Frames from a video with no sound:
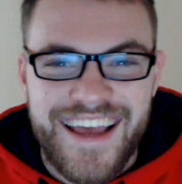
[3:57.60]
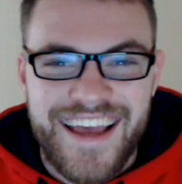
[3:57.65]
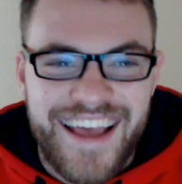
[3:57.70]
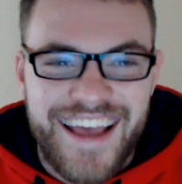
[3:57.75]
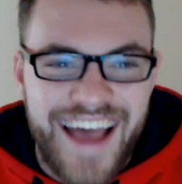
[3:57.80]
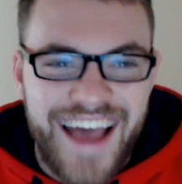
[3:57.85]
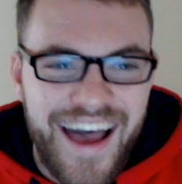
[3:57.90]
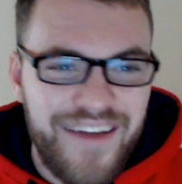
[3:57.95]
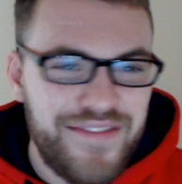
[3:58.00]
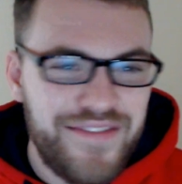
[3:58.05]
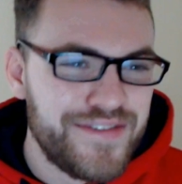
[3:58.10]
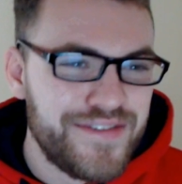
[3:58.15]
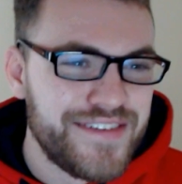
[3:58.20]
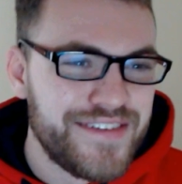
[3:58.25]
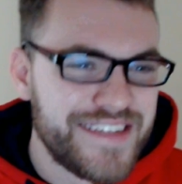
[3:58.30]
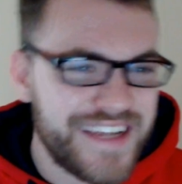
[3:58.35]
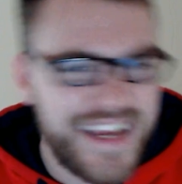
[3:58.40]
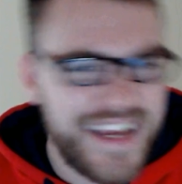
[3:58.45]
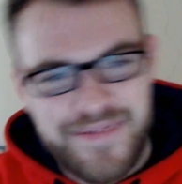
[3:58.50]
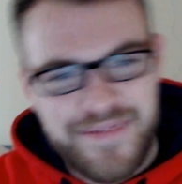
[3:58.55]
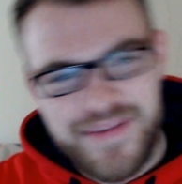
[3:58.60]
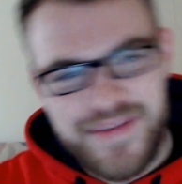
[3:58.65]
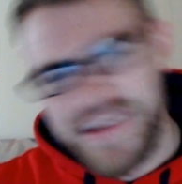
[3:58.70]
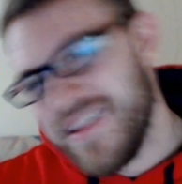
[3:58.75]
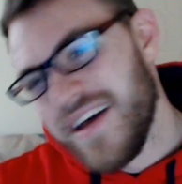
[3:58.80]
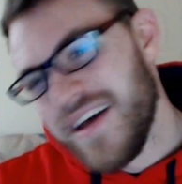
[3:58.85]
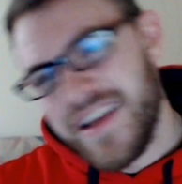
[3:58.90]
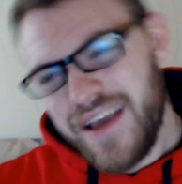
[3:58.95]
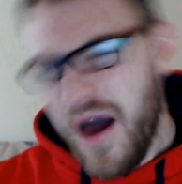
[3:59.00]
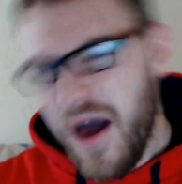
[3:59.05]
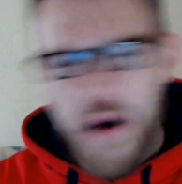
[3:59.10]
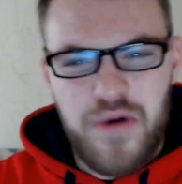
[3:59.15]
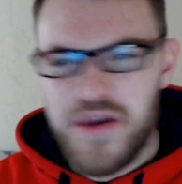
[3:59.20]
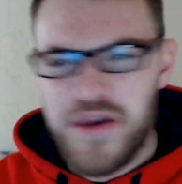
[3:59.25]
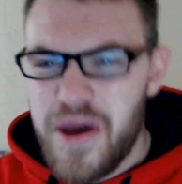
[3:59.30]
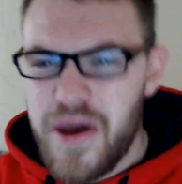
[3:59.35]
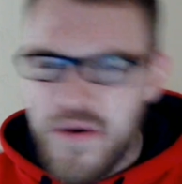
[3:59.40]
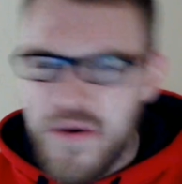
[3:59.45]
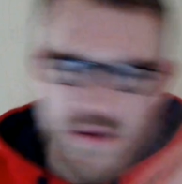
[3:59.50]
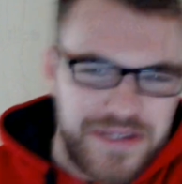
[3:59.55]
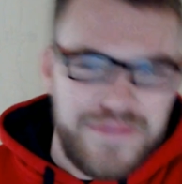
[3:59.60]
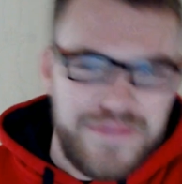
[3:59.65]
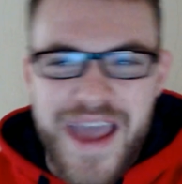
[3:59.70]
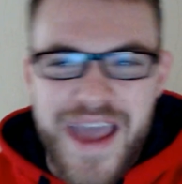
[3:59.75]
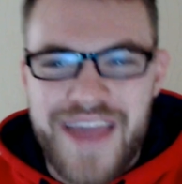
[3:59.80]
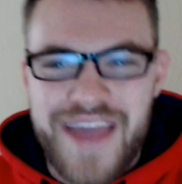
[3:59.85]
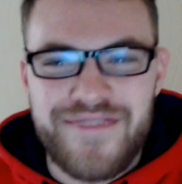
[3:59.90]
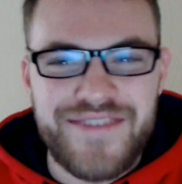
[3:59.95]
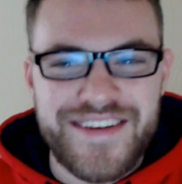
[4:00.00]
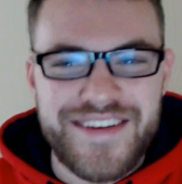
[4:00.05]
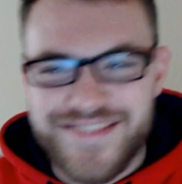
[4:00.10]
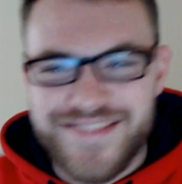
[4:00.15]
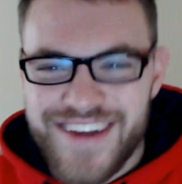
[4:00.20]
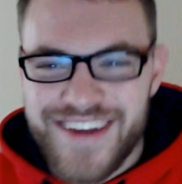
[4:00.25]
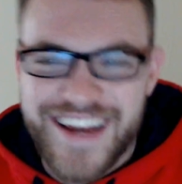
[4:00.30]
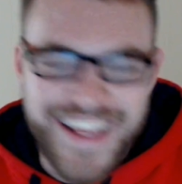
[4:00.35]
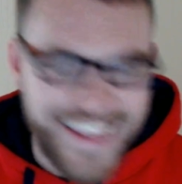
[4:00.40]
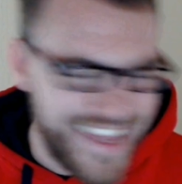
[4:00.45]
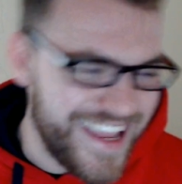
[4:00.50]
everyone's going to be like, oh, it's Maven, right?